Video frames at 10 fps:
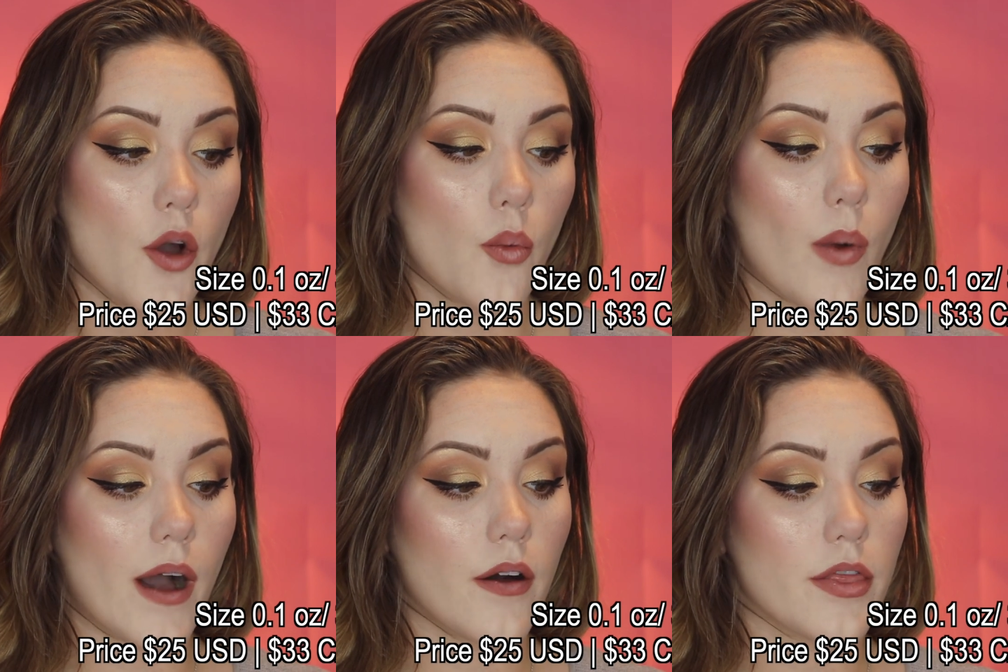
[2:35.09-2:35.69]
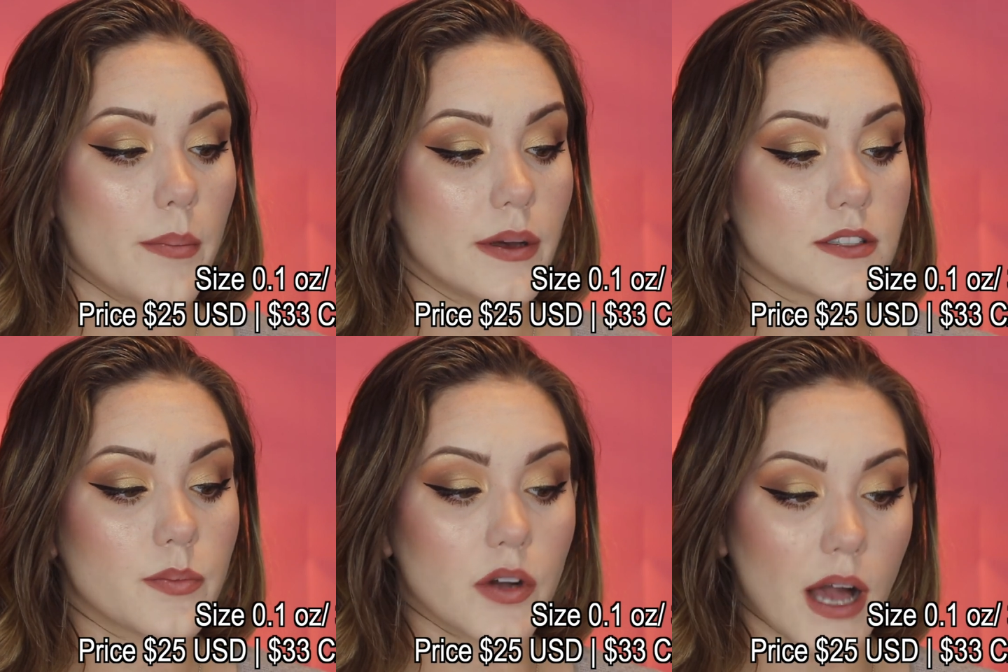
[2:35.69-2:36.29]
while the
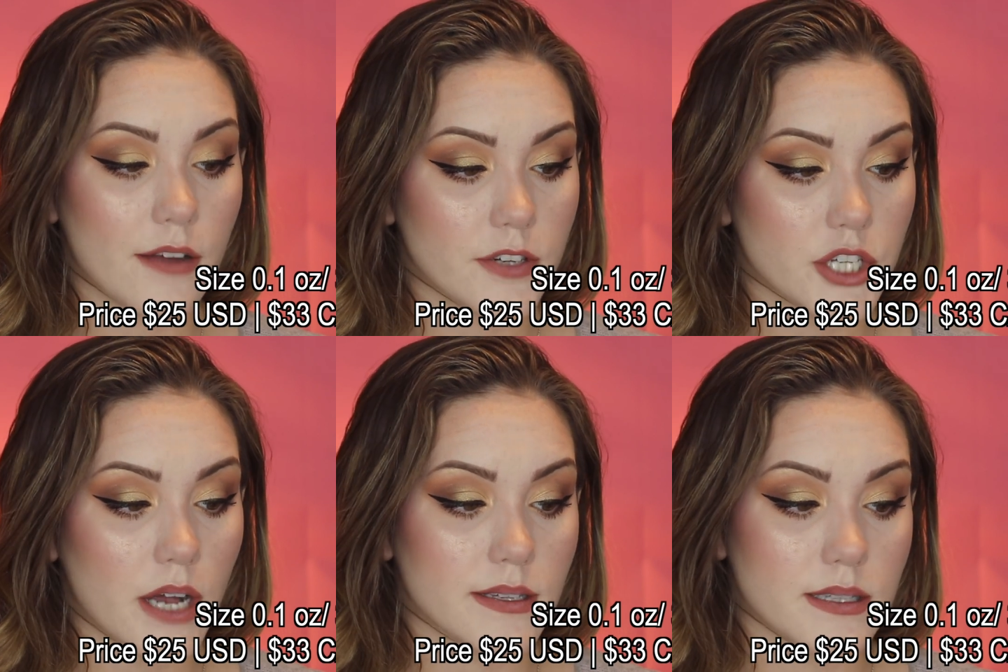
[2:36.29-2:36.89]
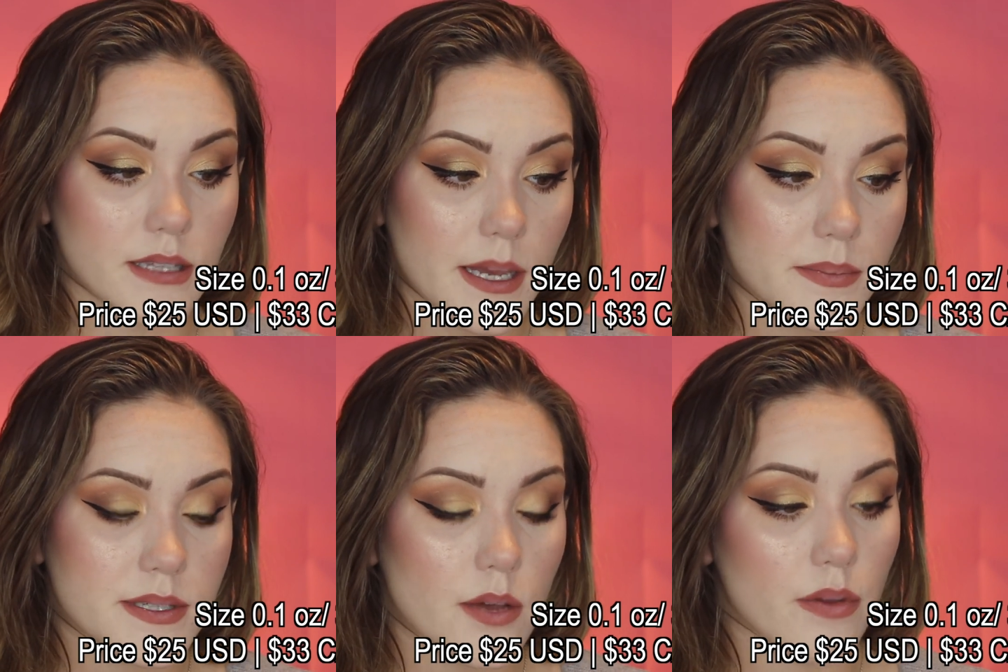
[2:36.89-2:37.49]
buildable coverage hugs the
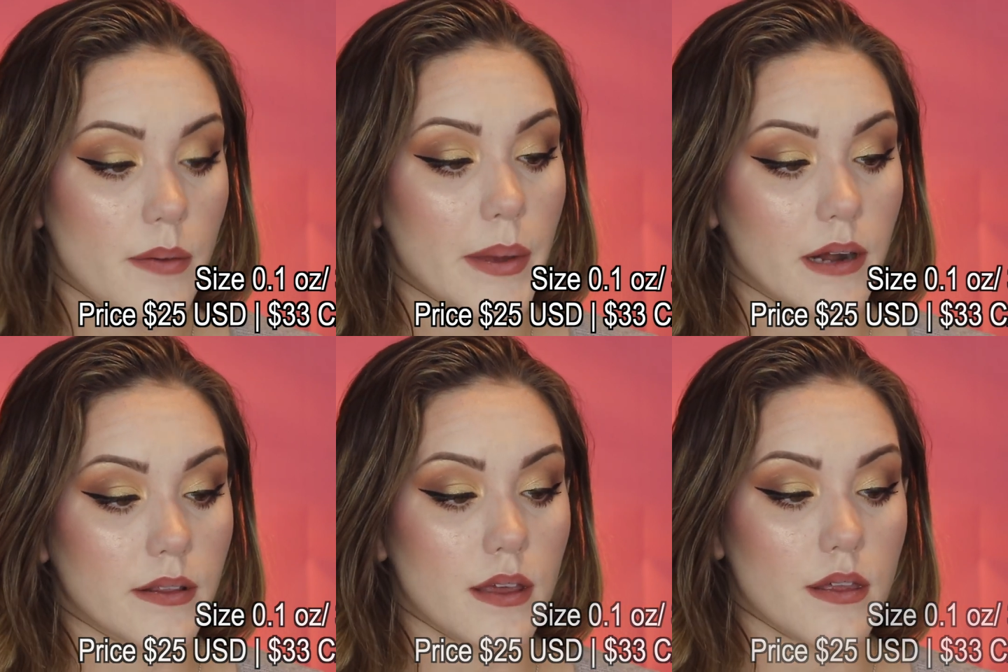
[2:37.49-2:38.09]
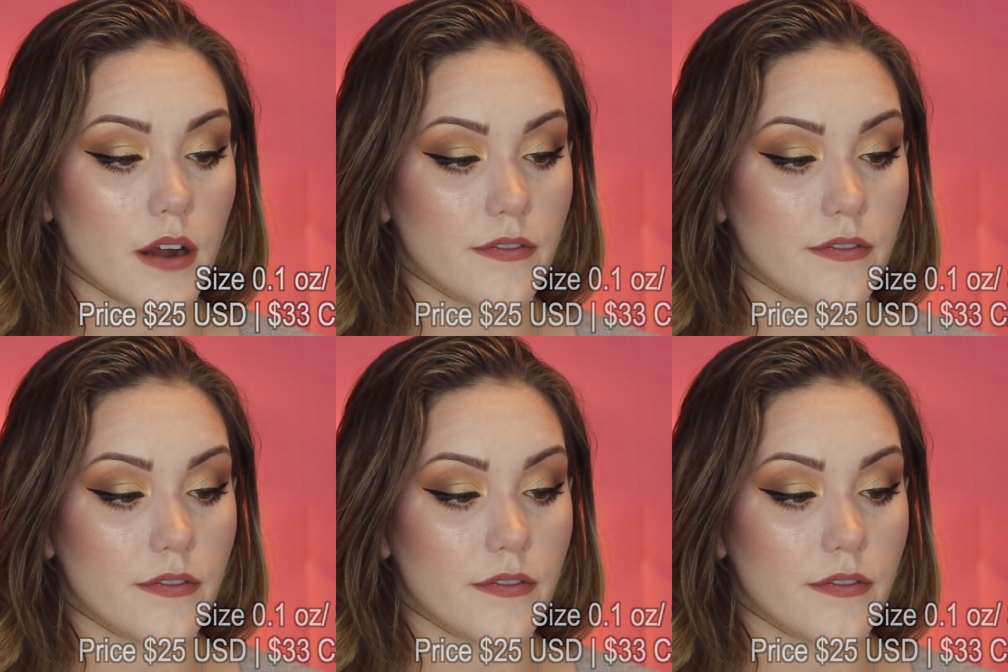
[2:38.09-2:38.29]
lips with a barely there